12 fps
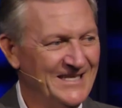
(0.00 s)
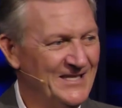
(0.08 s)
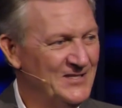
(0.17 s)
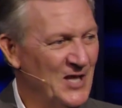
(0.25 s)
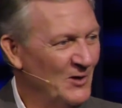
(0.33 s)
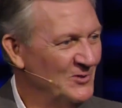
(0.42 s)

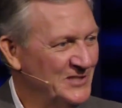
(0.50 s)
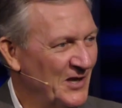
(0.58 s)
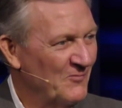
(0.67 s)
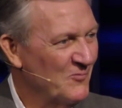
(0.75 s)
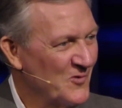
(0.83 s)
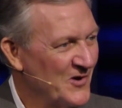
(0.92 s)
Those that
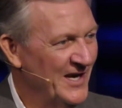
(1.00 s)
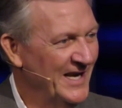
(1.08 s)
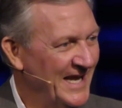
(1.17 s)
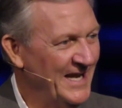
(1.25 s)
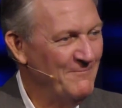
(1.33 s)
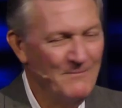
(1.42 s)

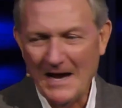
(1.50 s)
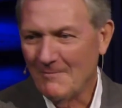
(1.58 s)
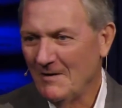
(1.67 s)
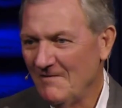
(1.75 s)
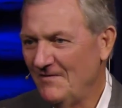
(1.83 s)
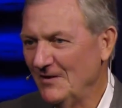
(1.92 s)
really make
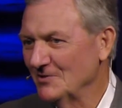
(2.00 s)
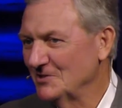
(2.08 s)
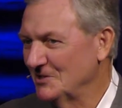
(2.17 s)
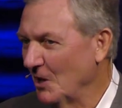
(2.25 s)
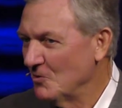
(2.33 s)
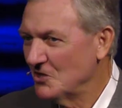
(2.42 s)
me feel
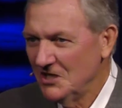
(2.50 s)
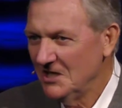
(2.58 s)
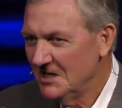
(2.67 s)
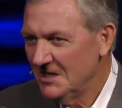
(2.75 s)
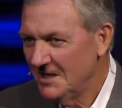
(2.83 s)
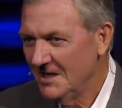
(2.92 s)
so
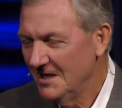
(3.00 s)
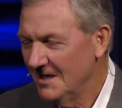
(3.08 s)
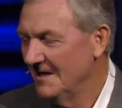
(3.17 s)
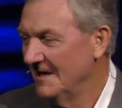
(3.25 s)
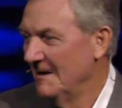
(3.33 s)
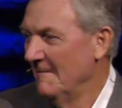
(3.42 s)
good.
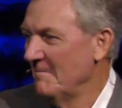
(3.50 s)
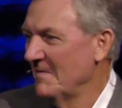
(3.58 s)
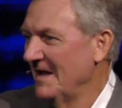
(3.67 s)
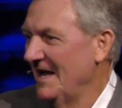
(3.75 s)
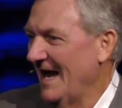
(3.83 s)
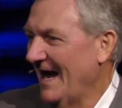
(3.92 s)

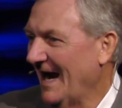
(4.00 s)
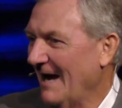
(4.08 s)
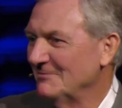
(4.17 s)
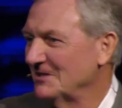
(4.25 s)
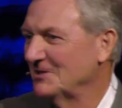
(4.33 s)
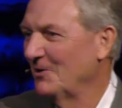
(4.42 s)
And I'm
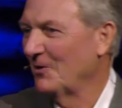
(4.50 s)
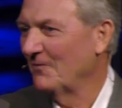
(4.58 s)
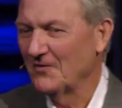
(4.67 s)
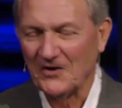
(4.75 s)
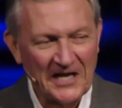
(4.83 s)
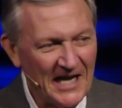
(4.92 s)
just going to
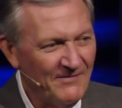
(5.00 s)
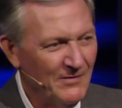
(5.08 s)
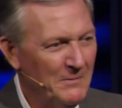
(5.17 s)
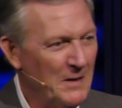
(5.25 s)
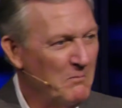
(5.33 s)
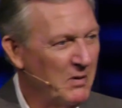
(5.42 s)
forgive them
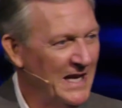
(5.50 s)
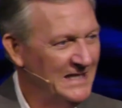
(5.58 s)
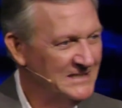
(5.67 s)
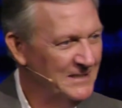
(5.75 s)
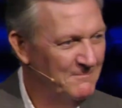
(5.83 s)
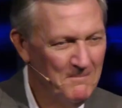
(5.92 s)
and bless
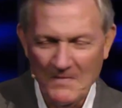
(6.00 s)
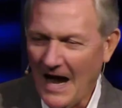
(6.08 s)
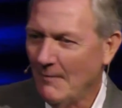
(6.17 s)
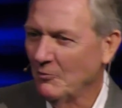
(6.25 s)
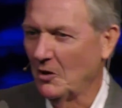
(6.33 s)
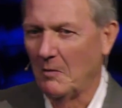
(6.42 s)
them.
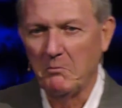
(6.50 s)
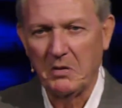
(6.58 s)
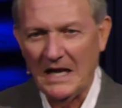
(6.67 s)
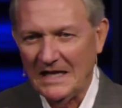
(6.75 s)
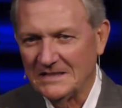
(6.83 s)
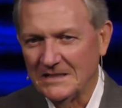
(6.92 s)
I'm going to
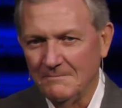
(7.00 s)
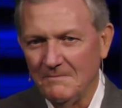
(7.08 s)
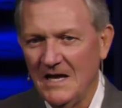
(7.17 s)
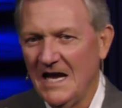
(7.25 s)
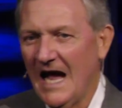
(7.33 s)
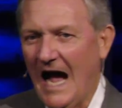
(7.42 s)
bless them.
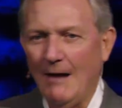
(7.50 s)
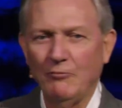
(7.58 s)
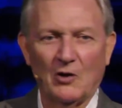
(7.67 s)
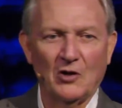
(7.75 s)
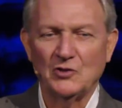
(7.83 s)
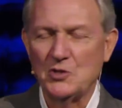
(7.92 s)
I'm
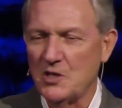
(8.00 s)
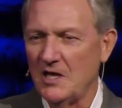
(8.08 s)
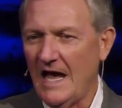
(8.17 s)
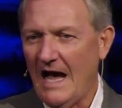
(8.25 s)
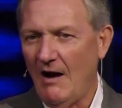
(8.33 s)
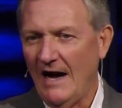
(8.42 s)
going to see
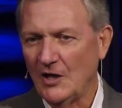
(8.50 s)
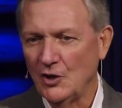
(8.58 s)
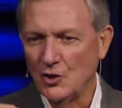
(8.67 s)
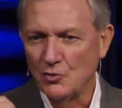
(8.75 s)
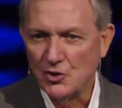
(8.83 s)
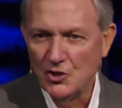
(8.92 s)
how I can
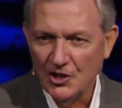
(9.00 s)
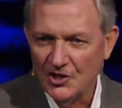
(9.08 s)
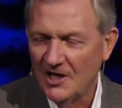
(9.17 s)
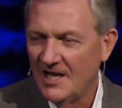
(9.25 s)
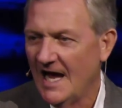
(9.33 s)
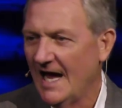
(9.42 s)
do good
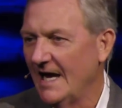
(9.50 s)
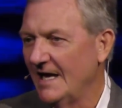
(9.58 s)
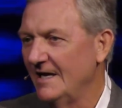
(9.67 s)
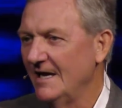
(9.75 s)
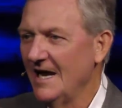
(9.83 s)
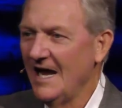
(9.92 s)

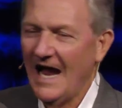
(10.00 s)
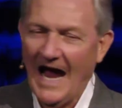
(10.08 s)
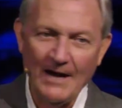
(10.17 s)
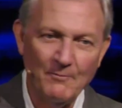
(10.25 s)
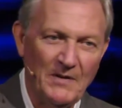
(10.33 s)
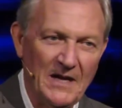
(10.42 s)
today
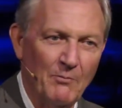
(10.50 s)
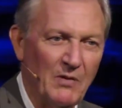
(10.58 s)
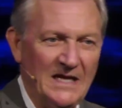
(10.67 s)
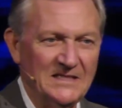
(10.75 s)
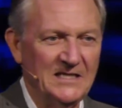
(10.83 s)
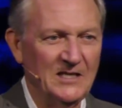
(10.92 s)
and be a
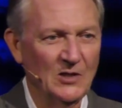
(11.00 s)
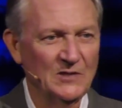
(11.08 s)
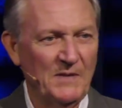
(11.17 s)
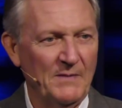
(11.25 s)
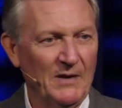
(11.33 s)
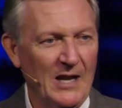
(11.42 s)
blessing those
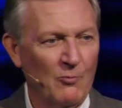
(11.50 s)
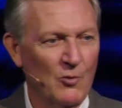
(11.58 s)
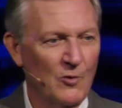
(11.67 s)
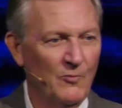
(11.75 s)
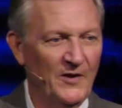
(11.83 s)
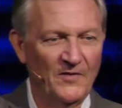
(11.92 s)
people I
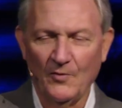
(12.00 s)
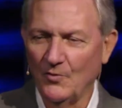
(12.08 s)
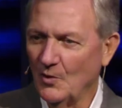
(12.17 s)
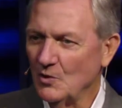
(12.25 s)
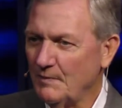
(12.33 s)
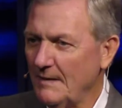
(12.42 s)
work with or
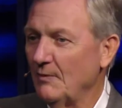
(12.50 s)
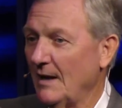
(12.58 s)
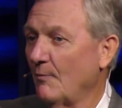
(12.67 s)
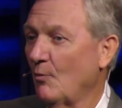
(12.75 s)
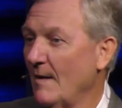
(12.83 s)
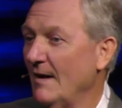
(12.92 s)
those people
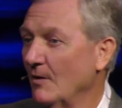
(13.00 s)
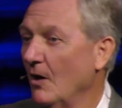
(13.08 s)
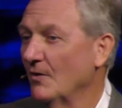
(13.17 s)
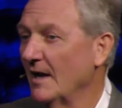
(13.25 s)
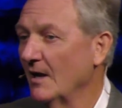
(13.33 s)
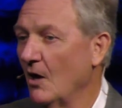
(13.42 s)
I'm around all
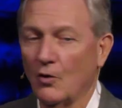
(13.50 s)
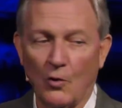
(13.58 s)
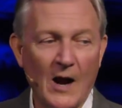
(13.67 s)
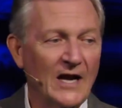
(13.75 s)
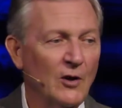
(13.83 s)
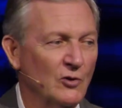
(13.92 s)
day long or
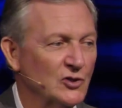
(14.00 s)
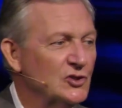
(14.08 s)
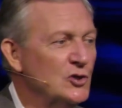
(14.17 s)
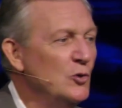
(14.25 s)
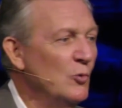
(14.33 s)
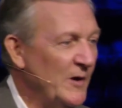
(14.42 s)
I go to
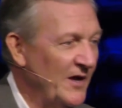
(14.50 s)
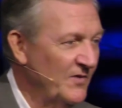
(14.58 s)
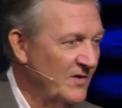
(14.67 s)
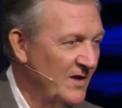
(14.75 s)
school with.